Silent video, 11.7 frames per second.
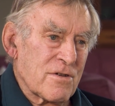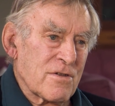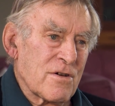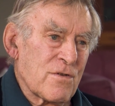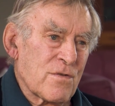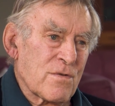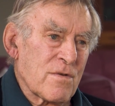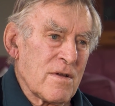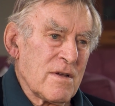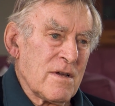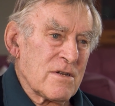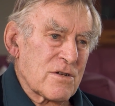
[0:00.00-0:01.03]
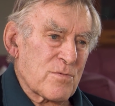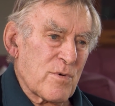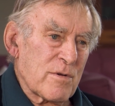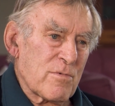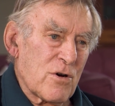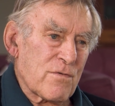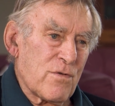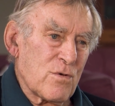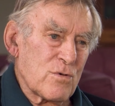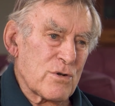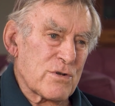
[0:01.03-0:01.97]
to those Springbok
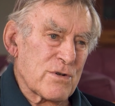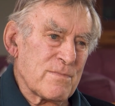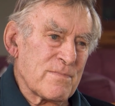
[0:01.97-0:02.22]
forwards.